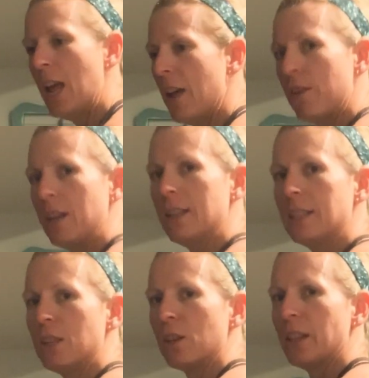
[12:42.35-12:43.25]
If you need to
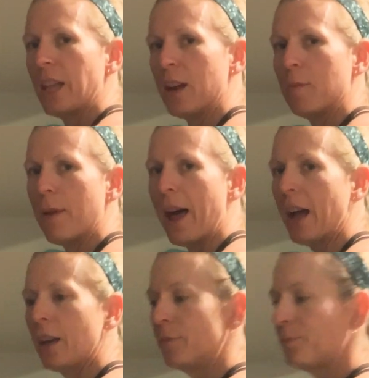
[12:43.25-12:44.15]
send your leg back